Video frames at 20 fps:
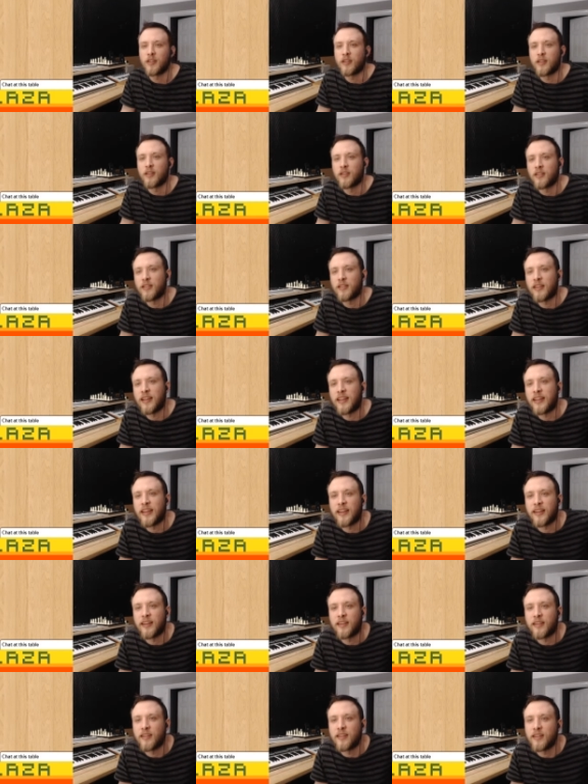They
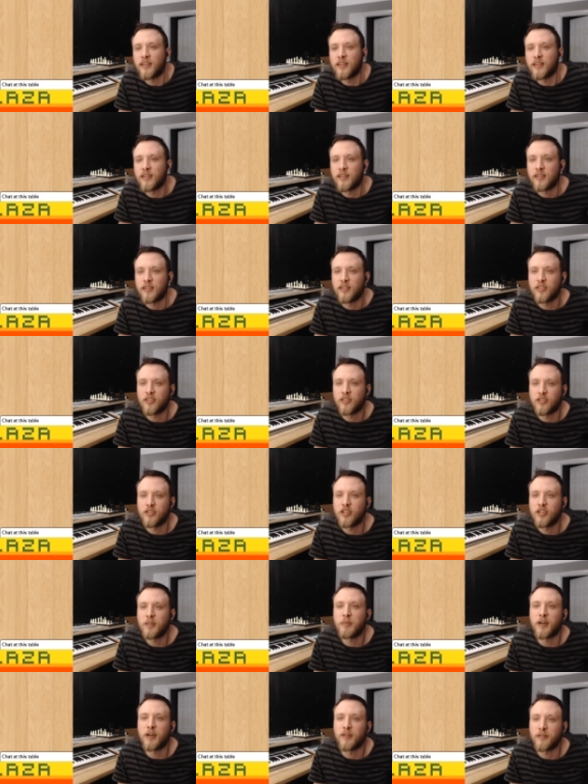can
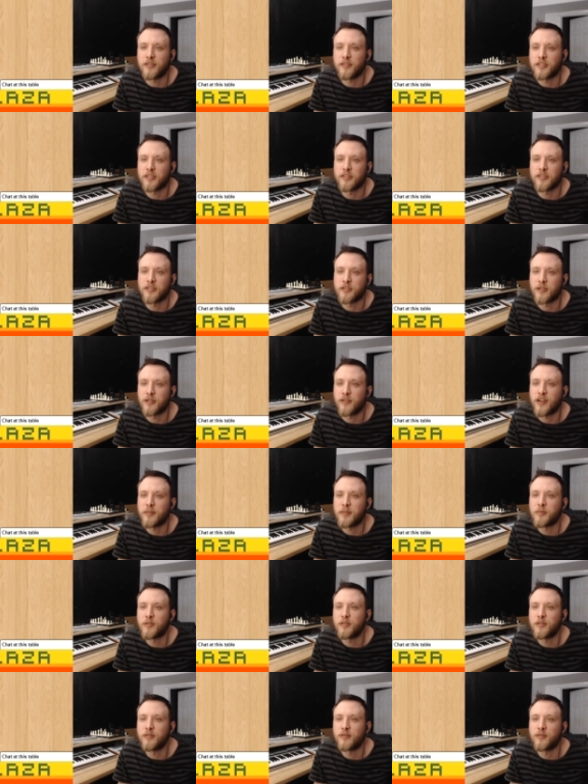jump off of each other. So if I
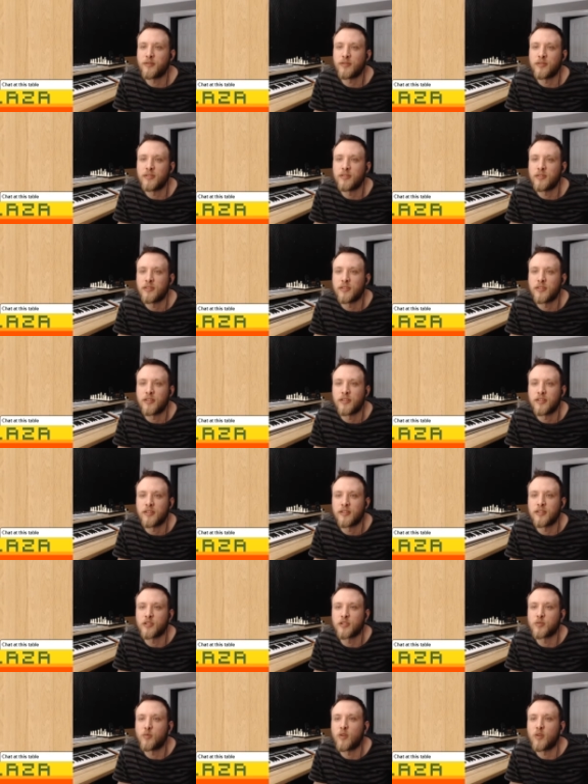move
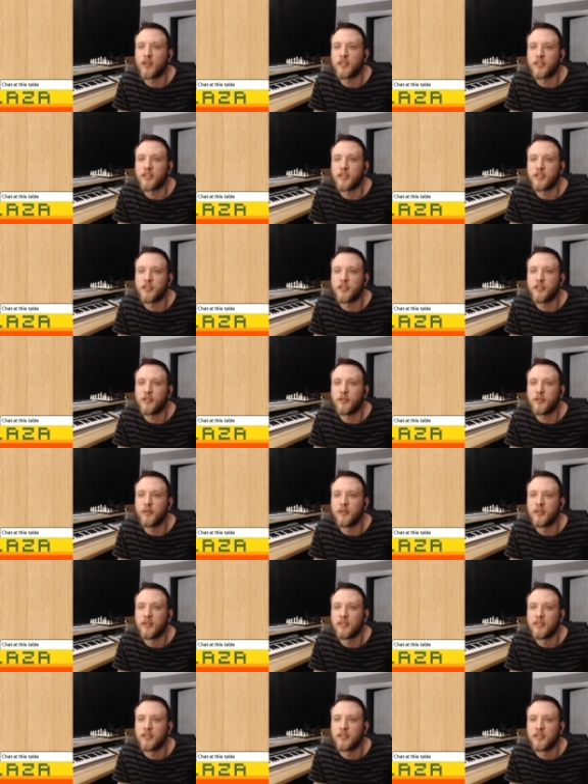this 1 to the 2,
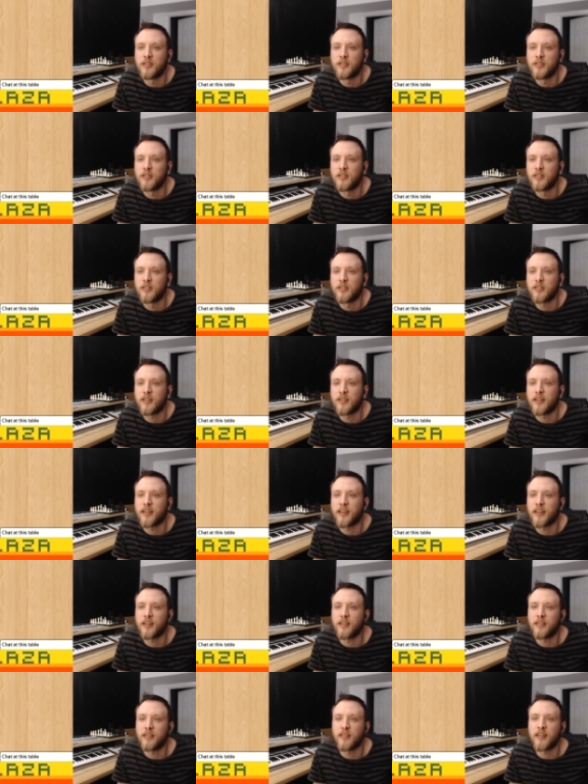then it
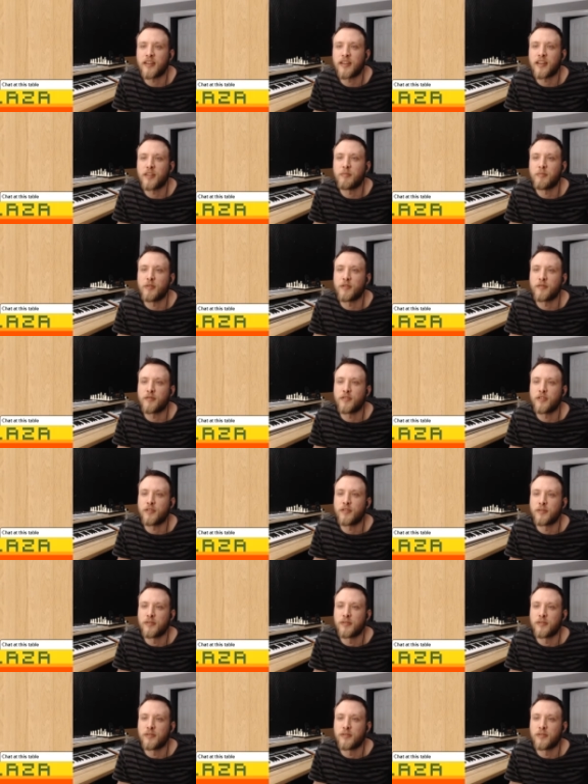can move 2.